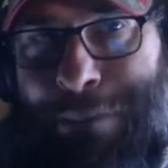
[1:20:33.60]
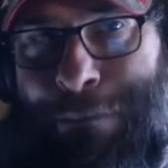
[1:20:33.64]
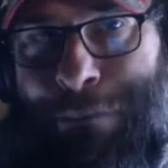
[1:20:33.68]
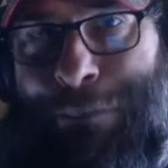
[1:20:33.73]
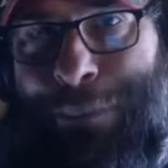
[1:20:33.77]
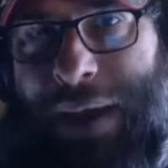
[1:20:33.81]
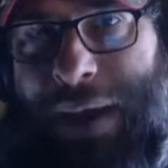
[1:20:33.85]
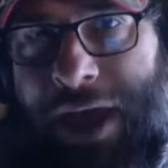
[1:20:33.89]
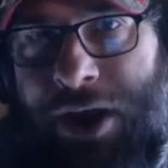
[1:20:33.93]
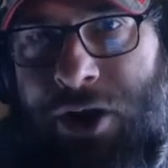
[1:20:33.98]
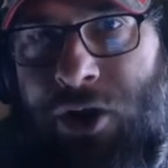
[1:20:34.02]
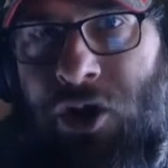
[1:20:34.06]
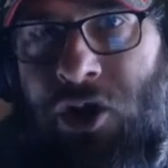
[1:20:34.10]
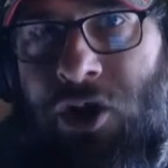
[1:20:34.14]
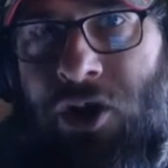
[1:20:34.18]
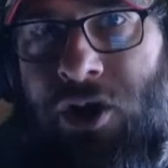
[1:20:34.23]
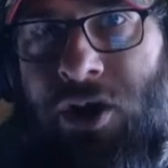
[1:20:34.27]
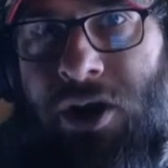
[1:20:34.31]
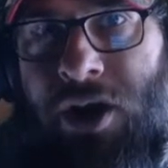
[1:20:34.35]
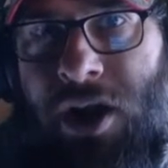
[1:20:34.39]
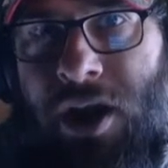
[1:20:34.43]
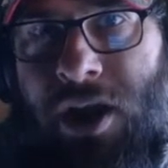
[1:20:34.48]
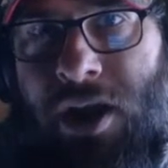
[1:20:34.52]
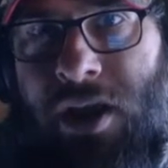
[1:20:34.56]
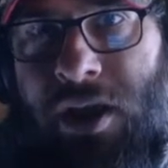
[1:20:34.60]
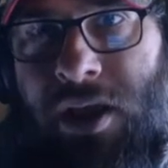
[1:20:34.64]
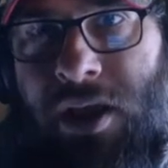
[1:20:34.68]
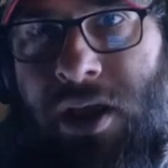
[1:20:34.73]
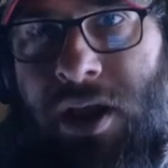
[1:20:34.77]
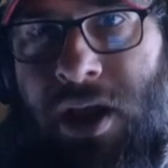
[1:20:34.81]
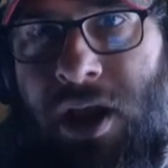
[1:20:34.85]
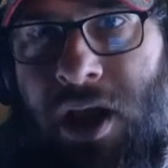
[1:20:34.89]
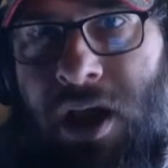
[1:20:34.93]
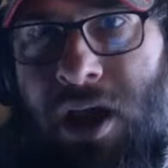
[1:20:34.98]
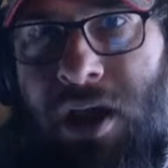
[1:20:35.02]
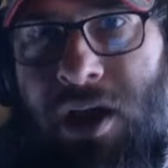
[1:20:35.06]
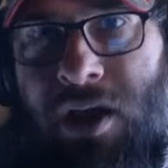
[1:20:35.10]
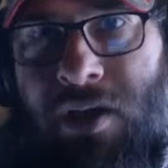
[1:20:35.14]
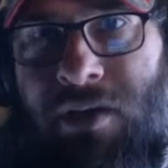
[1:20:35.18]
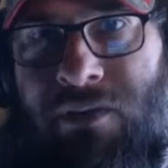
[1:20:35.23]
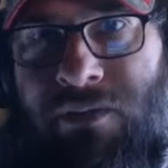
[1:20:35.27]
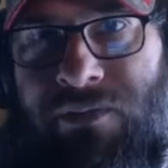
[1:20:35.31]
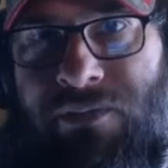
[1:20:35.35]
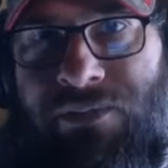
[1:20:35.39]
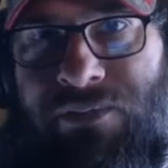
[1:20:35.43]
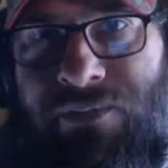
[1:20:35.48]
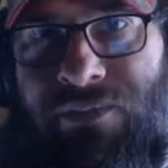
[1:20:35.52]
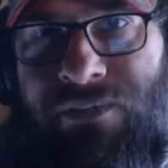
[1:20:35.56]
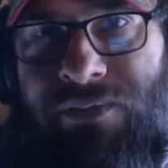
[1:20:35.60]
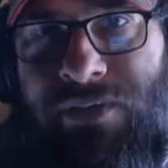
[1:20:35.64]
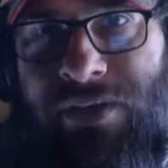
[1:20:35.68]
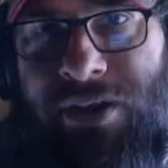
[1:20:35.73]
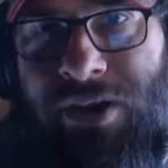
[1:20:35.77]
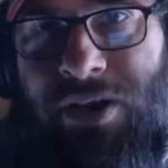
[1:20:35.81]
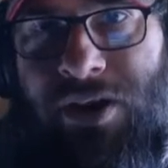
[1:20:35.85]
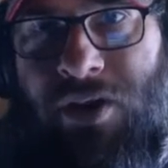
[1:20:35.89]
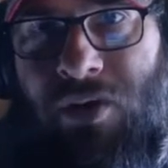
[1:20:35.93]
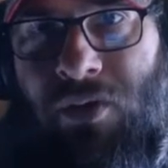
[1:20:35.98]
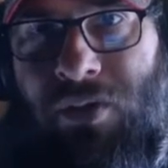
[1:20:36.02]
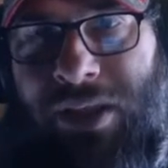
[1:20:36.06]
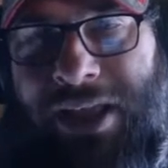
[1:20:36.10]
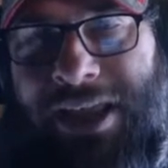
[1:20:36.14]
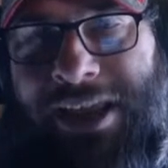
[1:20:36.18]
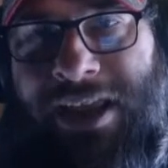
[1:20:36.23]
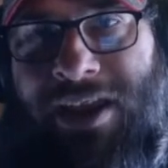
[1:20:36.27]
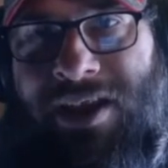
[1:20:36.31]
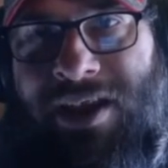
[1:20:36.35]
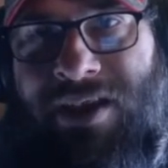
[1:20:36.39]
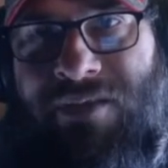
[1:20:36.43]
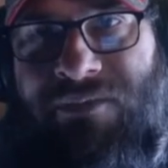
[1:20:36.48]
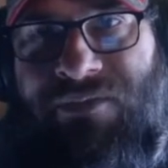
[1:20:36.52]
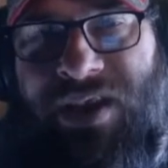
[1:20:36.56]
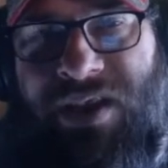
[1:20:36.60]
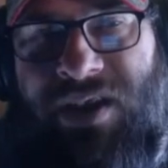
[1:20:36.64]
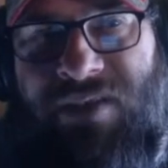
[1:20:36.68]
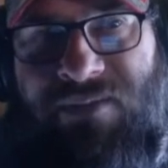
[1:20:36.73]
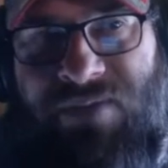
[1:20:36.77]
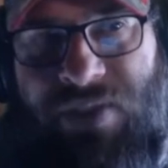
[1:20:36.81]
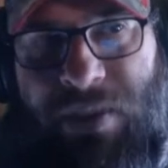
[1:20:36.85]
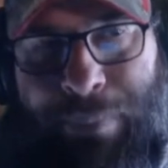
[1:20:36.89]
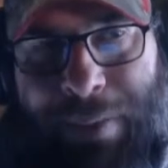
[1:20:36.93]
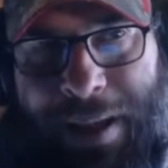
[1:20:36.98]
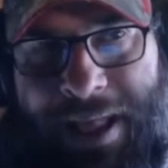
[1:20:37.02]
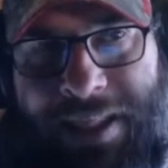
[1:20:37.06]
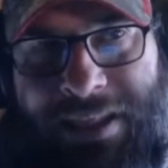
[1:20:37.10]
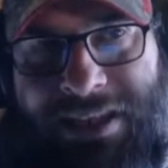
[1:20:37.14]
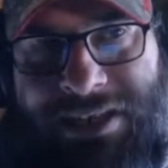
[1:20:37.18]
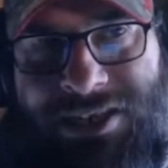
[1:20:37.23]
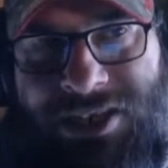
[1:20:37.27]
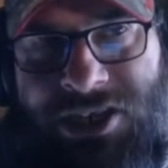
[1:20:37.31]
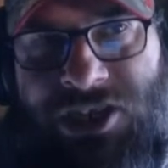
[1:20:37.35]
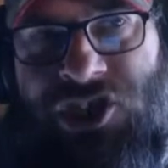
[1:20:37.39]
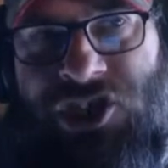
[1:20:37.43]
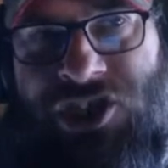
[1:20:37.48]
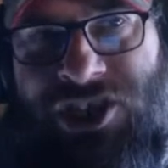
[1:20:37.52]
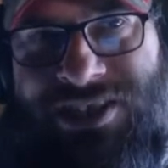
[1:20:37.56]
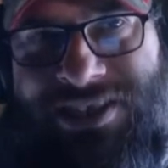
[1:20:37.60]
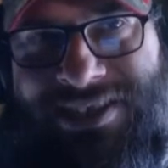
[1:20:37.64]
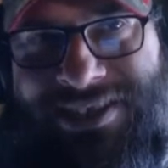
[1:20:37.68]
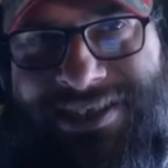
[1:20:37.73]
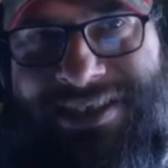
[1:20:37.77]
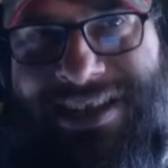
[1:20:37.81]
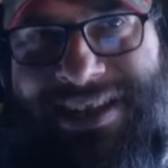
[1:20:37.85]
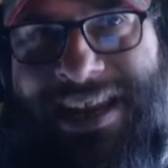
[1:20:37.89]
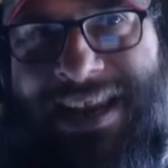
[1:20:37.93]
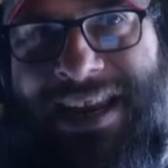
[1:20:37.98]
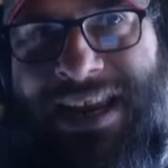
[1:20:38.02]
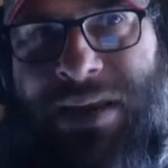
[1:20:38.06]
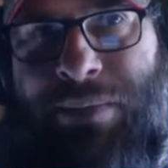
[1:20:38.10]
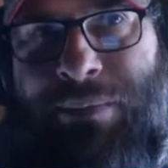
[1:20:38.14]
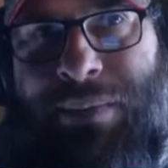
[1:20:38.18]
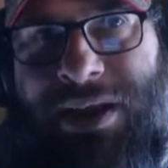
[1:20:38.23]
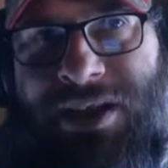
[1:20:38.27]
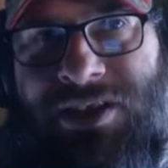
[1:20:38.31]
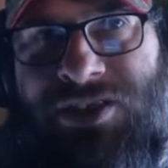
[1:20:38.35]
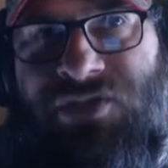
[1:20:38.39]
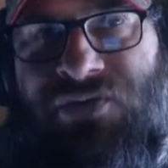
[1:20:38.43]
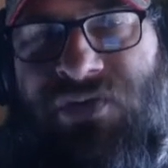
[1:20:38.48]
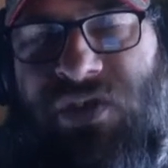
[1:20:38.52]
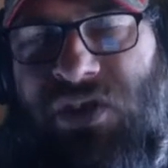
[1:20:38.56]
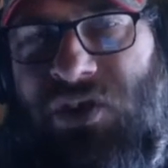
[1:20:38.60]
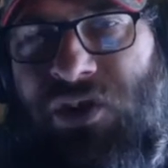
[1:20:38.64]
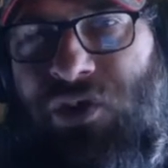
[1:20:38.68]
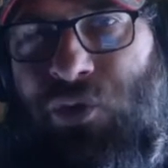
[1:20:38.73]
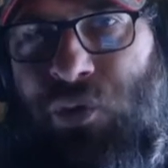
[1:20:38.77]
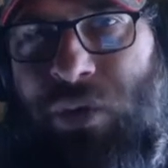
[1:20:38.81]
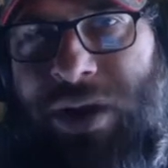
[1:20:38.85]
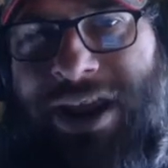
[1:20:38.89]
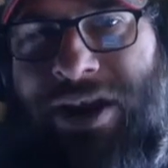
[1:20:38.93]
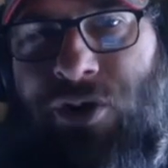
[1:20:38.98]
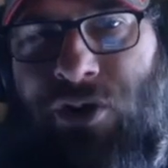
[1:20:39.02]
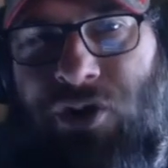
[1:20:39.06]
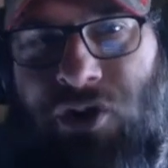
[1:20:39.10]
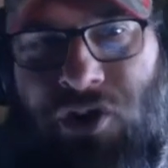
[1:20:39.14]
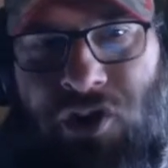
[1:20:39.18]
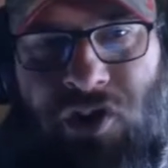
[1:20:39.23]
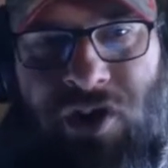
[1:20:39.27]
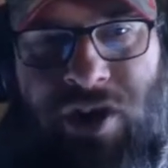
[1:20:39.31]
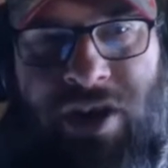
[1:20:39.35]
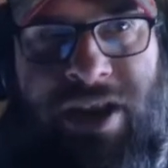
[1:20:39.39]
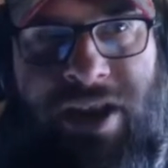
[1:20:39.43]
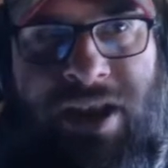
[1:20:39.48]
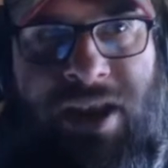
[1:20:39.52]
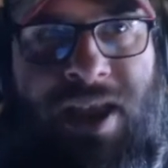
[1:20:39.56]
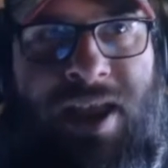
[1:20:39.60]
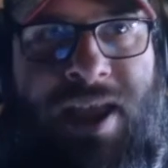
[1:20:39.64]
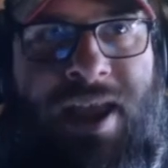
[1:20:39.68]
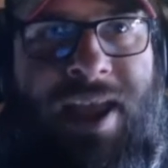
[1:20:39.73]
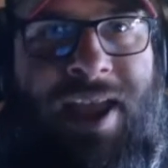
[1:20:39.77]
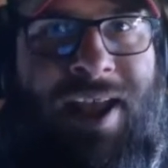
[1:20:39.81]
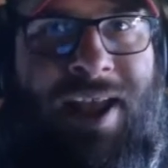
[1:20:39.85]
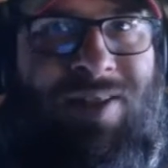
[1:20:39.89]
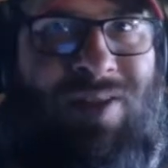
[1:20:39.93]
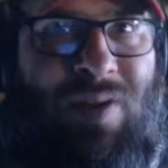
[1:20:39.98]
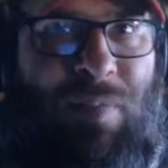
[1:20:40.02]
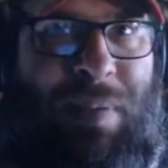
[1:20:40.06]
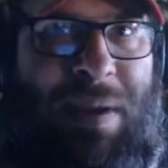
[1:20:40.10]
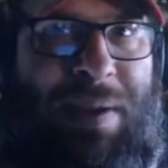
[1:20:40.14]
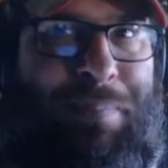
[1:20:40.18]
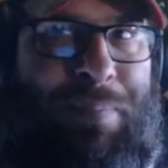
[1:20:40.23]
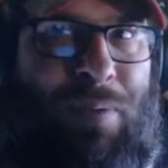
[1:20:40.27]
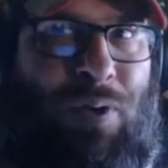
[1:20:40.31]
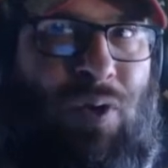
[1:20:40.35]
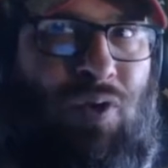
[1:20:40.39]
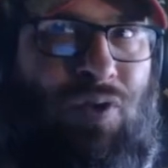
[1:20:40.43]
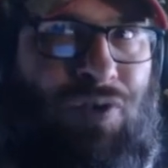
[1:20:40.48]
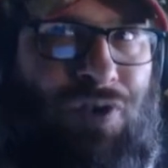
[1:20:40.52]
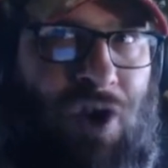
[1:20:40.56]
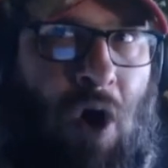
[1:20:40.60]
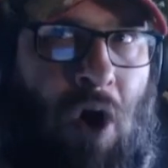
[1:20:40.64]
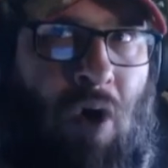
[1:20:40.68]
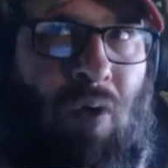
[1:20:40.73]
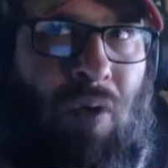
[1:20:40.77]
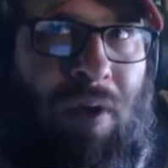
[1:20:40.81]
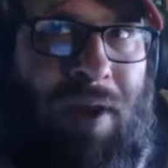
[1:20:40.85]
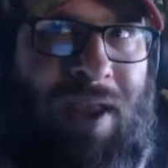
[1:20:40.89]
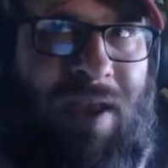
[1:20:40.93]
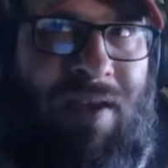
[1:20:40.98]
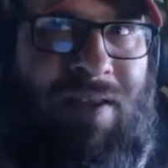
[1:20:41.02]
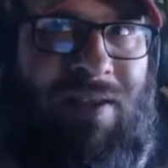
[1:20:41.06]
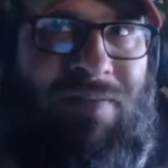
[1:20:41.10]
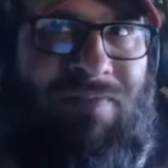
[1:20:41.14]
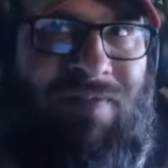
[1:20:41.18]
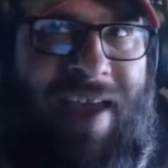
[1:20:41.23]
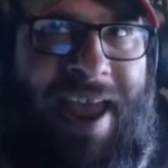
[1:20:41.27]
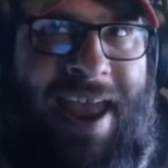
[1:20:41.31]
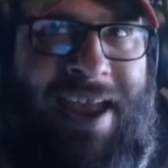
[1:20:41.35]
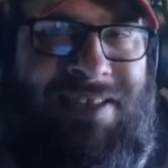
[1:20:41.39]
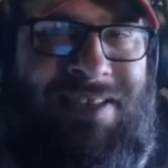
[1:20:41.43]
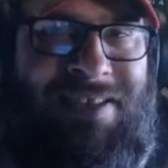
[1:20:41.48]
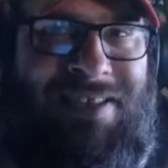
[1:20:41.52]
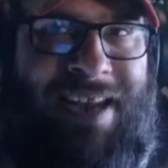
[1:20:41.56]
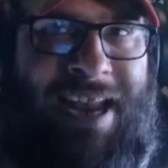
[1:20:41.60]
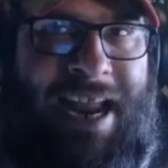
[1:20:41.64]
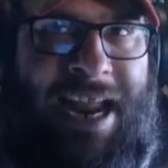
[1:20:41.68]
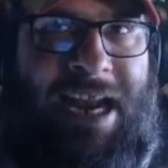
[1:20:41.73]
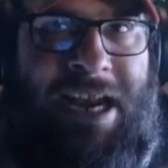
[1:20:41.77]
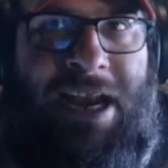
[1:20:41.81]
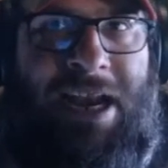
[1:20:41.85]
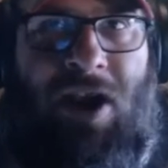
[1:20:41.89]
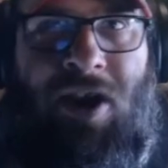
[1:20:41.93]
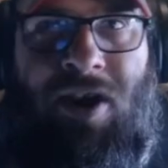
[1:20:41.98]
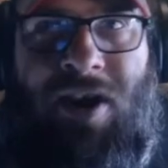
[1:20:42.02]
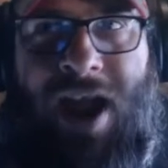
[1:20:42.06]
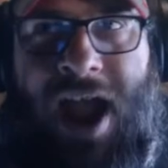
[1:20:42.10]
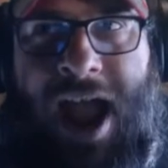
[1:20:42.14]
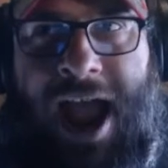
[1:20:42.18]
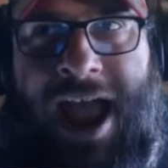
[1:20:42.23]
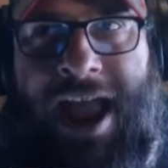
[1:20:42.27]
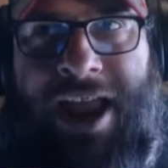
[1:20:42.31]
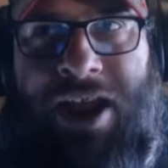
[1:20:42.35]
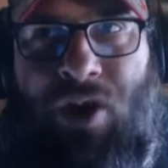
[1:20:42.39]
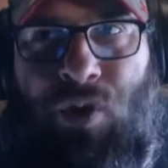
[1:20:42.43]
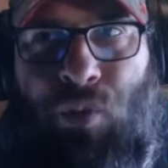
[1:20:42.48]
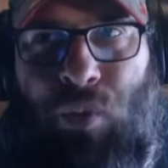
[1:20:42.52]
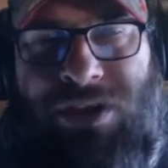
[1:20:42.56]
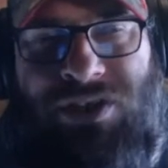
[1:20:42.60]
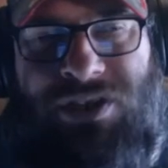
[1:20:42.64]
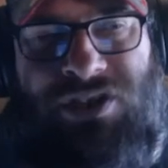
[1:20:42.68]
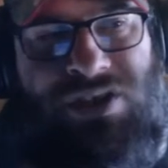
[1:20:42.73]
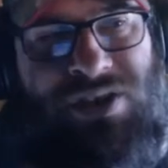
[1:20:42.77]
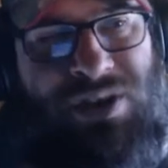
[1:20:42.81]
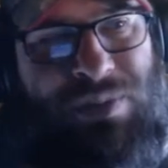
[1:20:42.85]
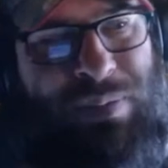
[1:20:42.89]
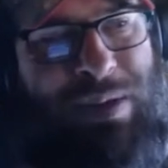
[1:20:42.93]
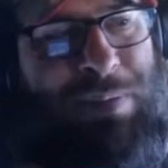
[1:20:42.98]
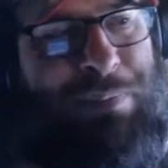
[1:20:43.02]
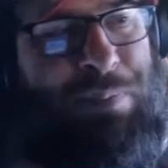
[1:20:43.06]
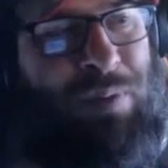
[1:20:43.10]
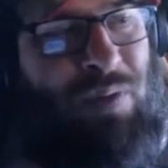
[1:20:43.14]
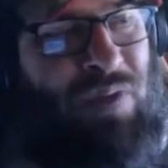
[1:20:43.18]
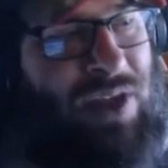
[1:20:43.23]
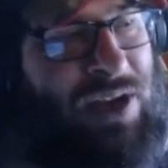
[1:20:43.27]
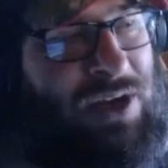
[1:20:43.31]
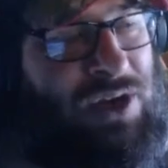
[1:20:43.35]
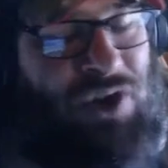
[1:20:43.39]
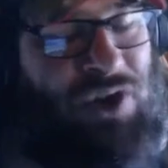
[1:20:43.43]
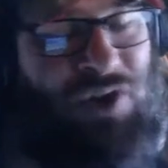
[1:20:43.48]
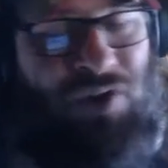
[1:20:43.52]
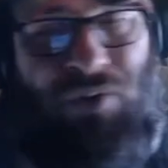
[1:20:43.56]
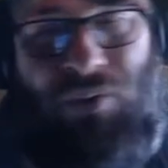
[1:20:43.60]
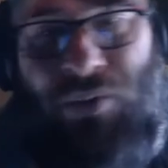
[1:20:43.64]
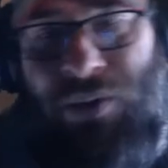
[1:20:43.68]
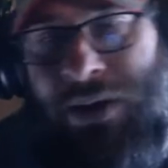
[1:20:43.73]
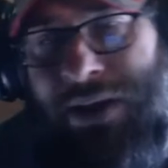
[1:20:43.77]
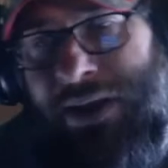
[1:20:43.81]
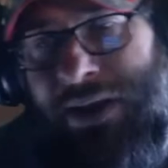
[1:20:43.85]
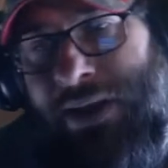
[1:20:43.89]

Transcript: better of, you know, like if the politicians deem it's for the greater good and the people who don't get vaccinated are a higher risk to people that do,